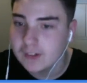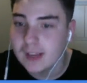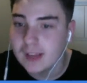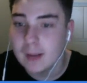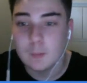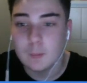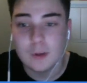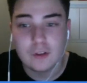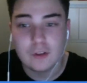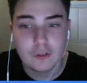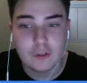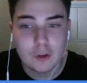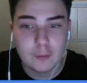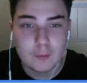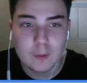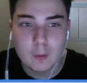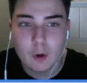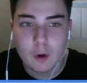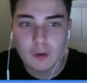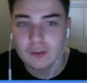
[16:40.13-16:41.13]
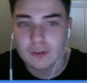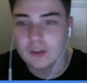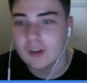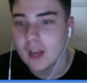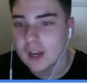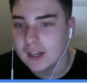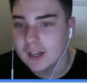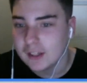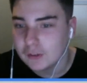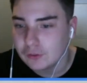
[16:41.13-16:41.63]
We should be watching an
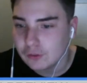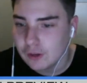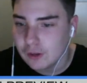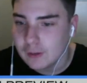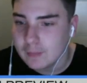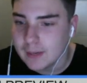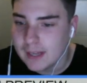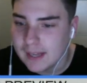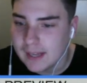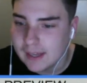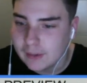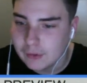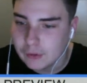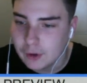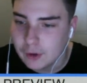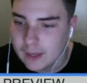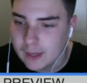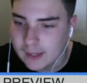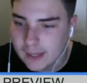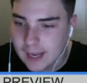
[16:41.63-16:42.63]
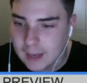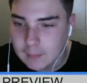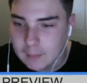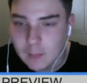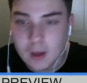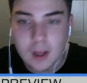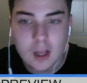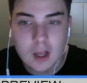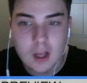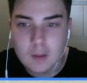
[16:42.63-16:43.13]
extremely exciting game.
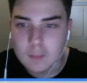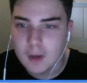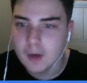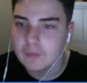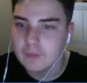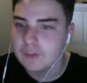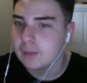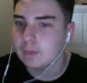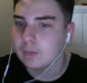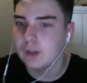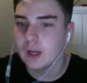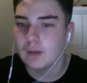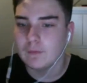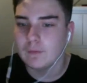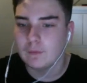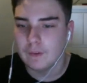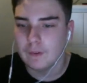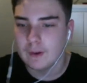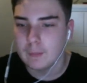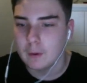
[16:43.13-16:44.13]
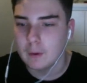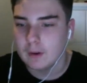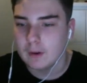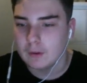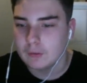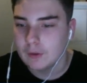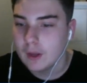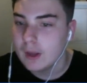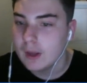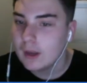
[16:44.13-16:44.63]
Both teams are going for 3 points.
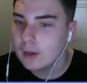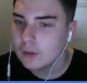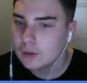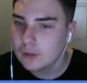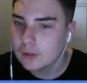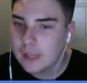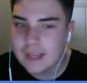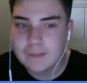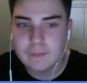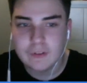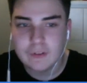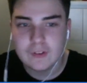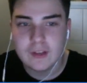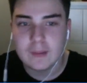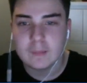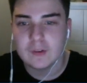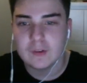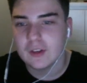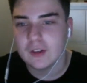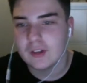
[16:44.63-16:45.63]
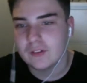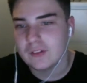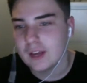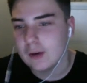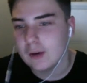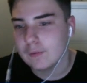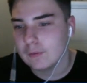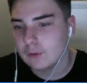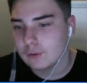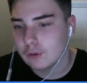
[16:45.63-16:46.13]
Neither team is going to settle for a
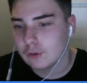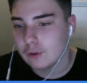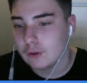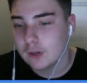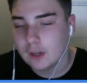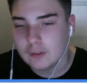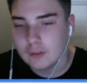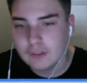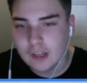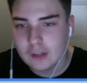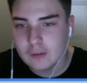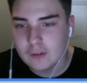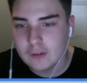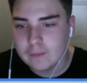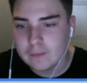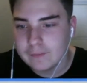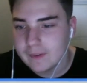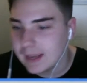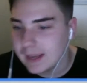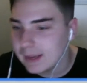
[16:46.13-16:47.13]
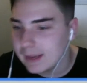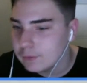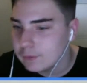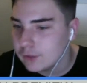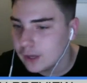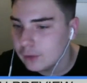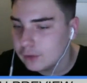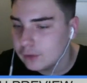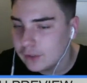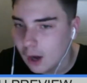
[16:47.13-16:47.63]
draw, and I genuinely think if
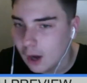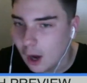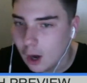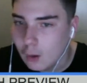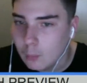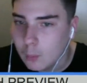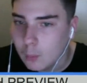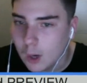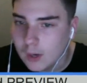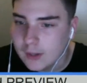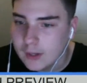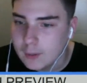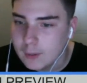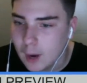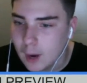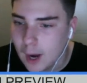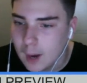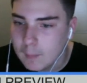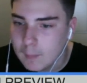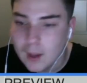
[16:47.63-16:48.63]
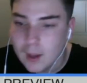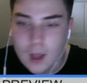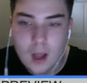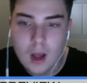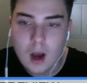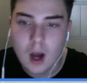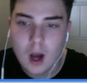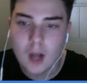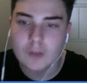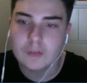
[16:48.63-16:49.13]
Chelsea are 1-0 up, I
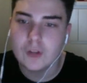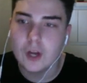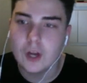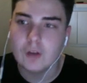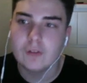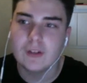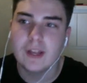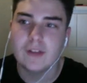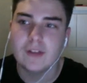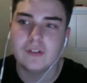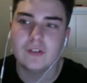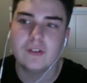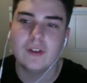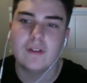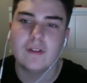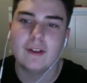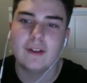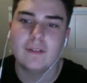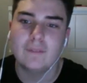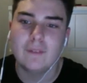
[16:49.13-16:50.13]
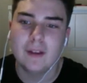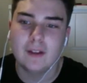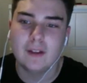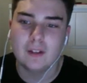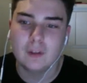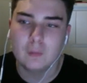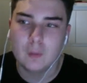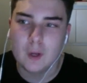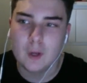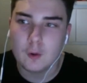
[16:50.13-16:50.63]
don't necessarily think that
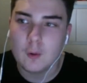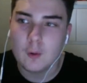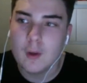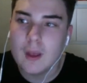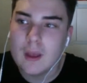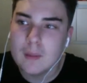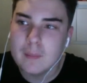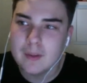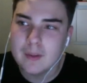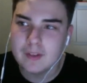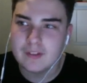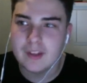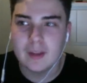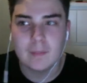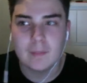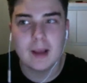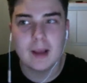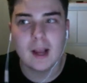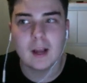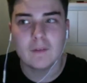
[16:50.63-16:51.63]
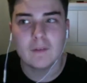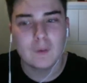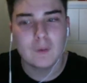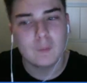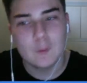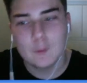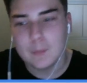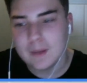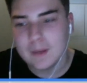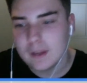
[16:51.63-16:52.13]
we'll be sitting back. I think we'll be
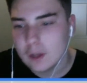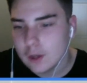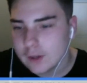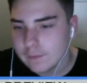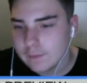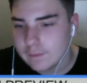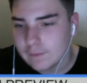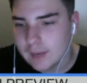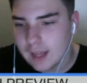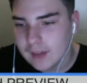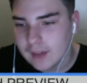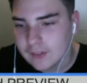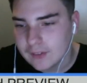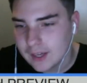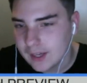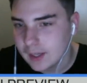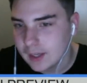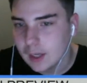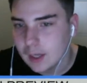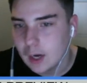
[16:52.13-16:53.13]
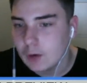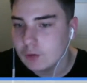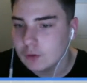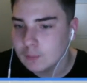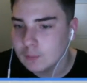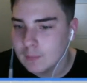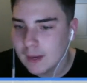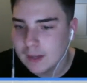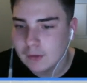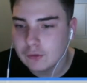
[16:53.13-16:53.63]
looking for that second goal to make
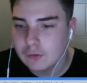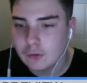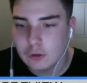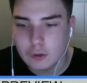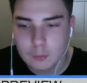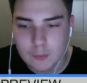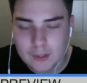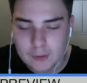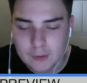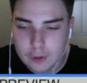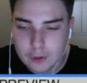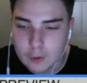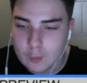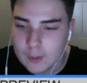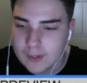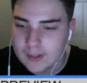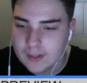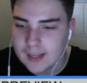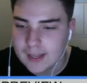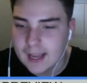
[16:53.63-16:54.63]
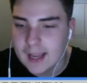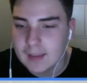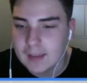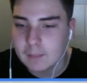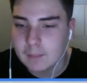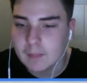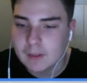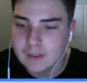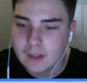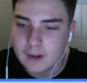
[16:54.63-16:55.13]
sure that we do win the game.
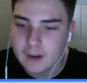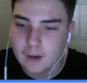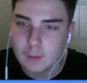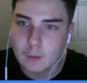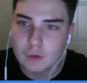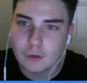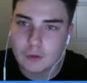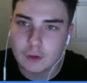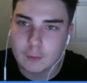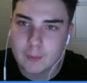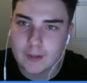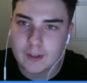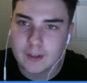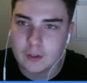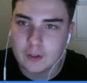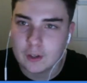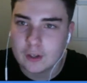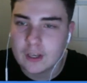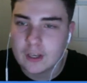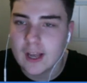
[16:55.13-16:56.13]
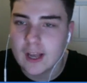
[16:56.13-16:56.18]
Derek, what's your opinion on that?